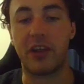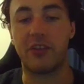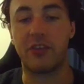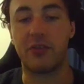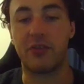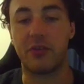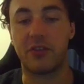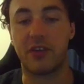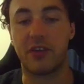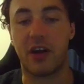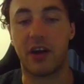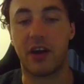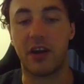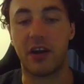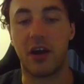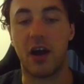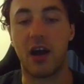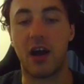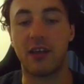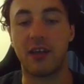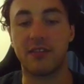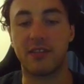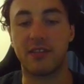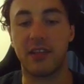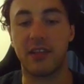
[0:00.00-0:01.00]
so it's kind of
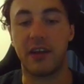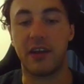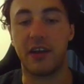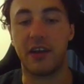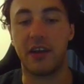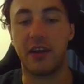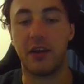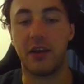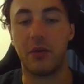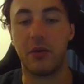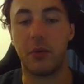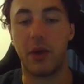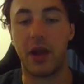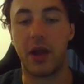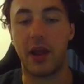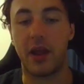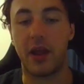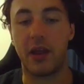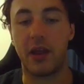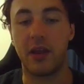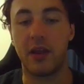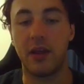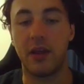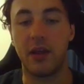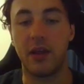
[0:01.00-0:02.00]
isolated in a
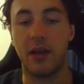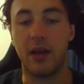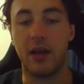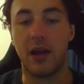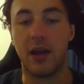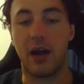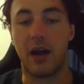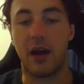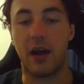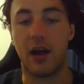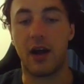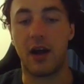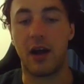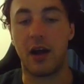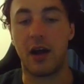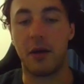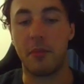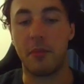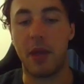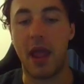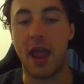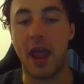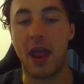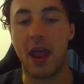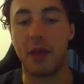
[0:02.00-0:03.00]
way.
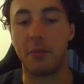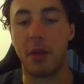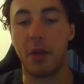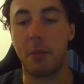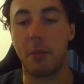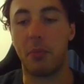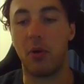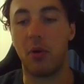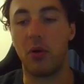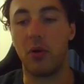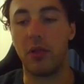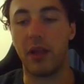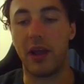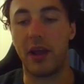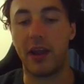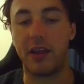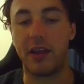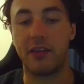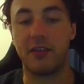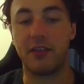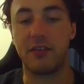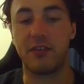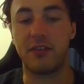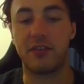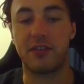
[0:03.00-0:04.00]
And my bot
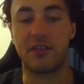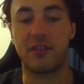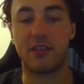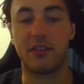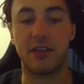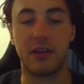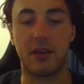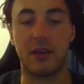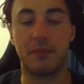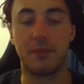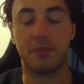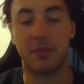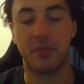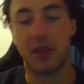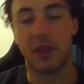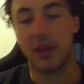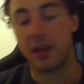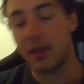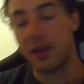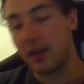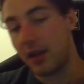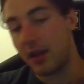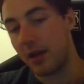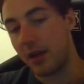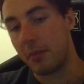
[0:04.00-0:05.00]
lane's,
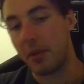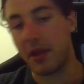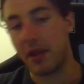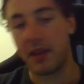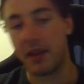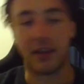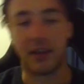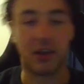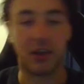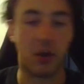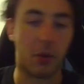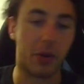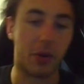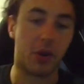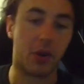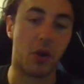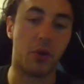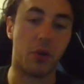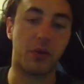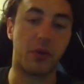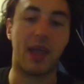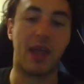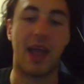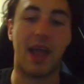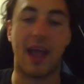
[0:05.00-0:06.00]
I mean, they're going
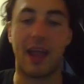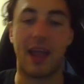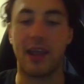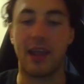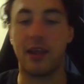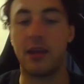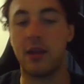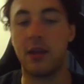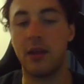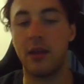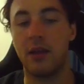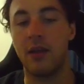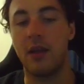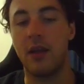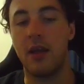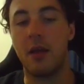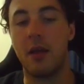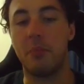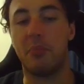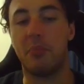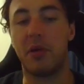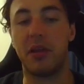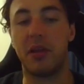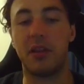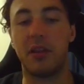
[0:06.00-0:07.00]
okay.
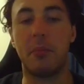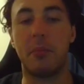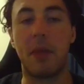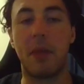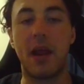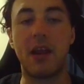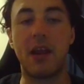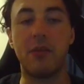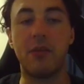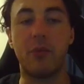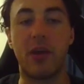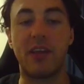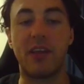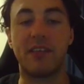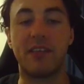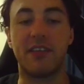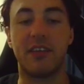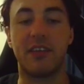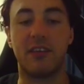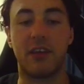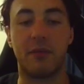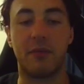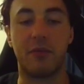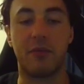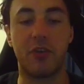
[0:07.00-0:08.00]
But the main reason
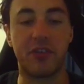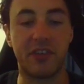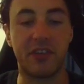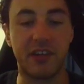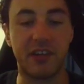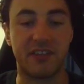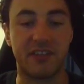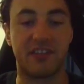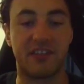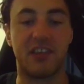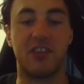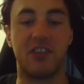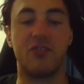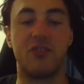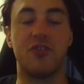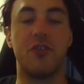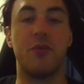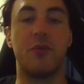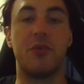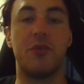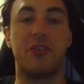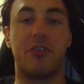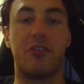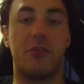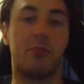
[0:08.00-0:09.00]
is I'm versing a Syndra,
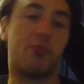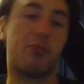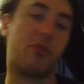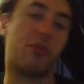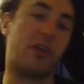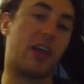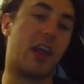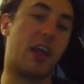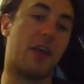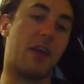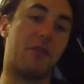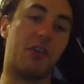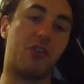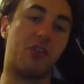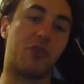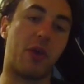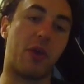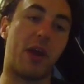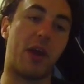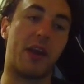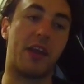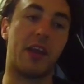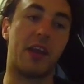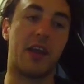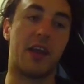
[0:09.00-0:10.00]
which is pretty heavy
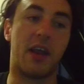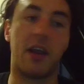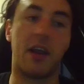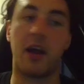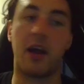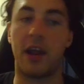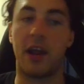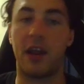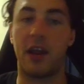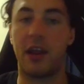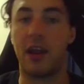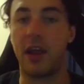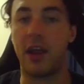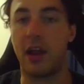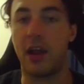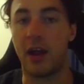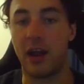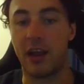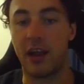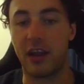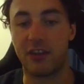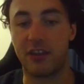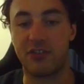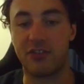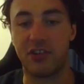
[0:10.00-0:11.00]
trading, and
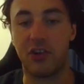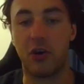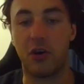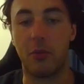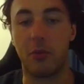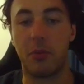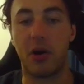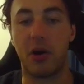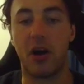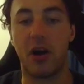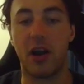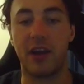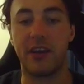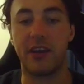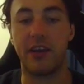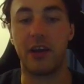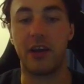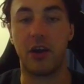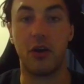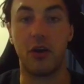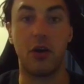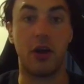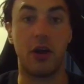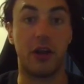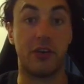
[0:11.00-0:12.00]
I actually got behind
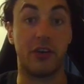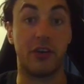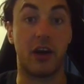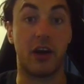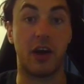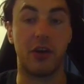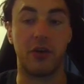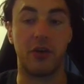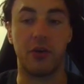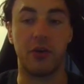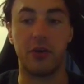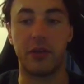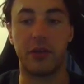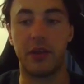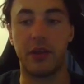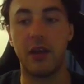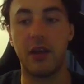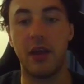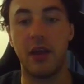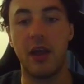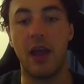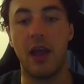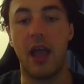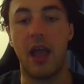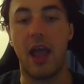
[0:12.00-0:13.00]
here. I died early,
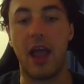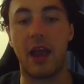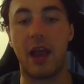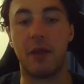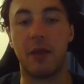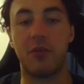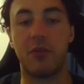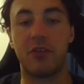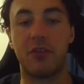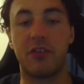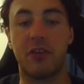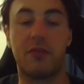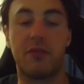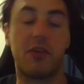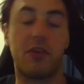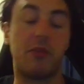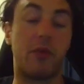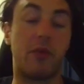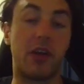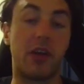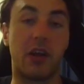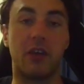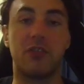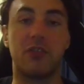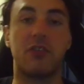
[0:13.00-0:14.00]
and I'm versing a Fed
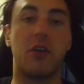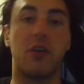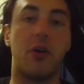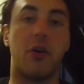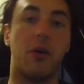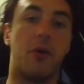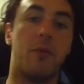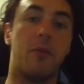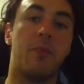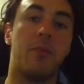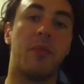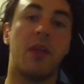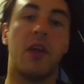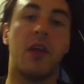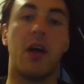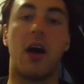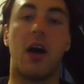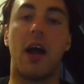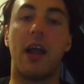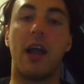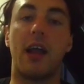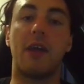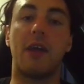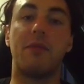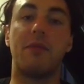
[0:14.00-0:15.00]
Rengar. So
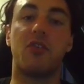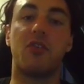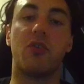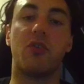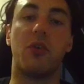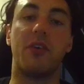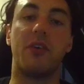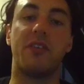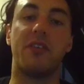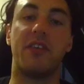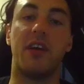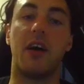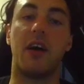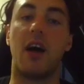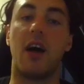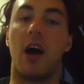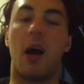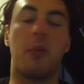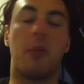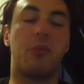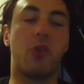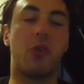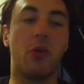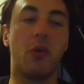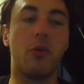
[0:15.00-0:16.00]
I have the choice here.
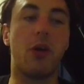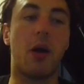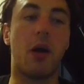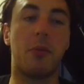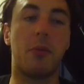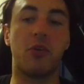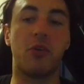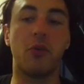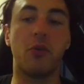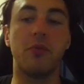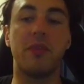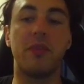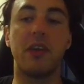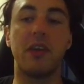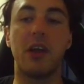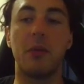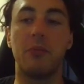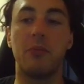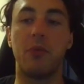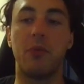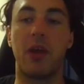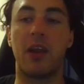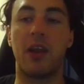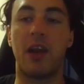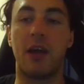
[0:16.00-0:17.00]
I don't think
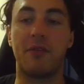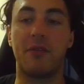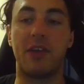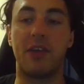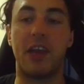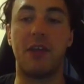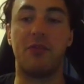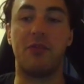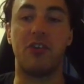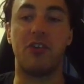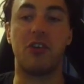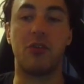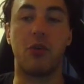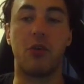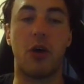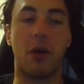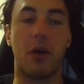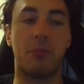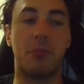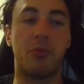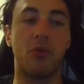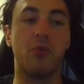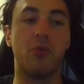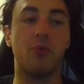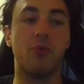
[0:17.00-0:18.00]
and I have an Eve jungle. I
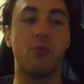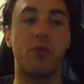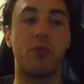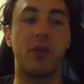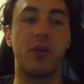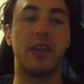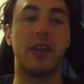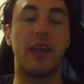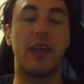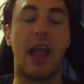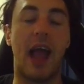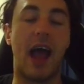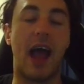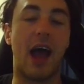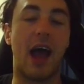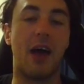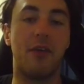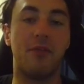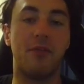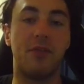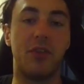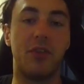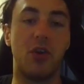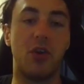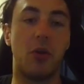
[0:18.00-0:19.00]
don't really
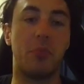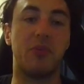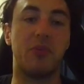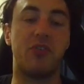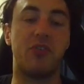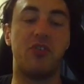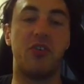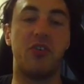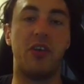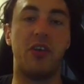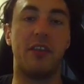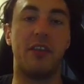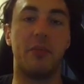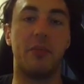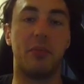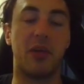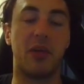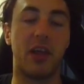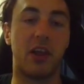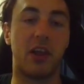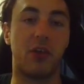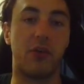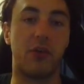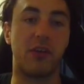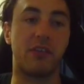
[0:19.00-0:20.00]
have the opportunity to
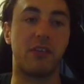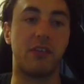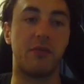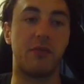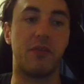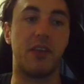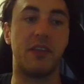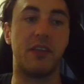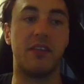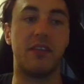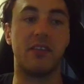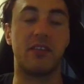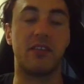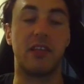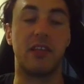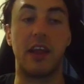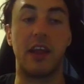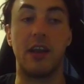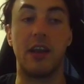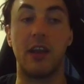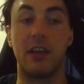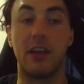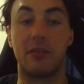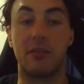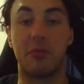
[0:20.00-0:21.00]
play aggressive in this
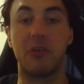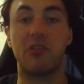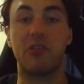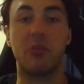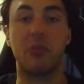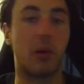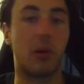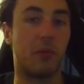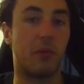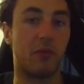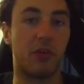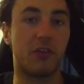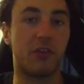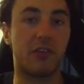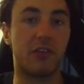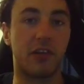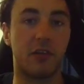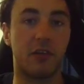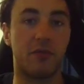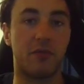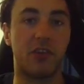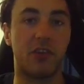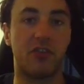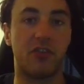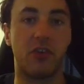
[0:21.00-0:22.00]
lane, especially when I'm versing
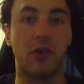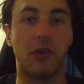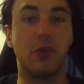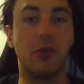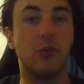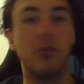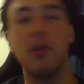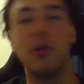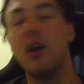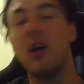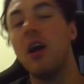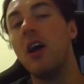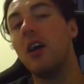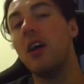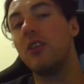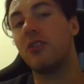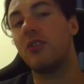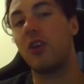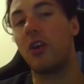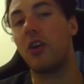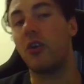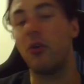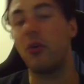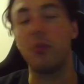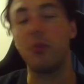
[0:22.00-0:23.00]
a Fed jungle.
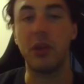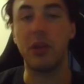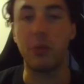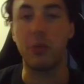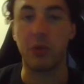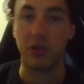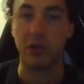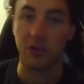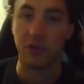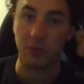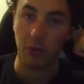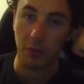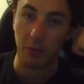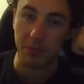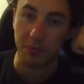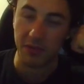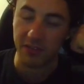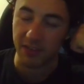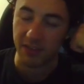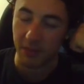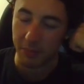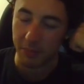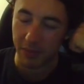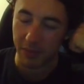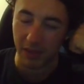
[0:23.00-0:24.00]
So I don't really want to swap to
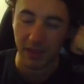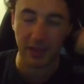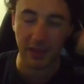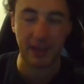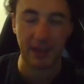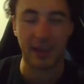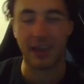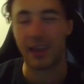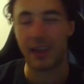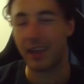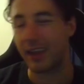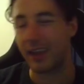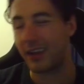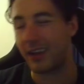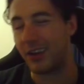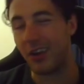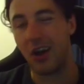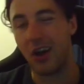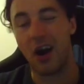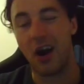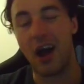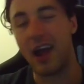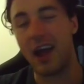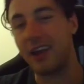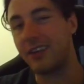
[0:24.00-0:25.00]
something like
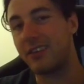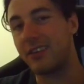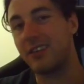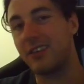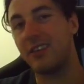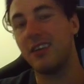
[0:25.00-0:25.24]
Ignite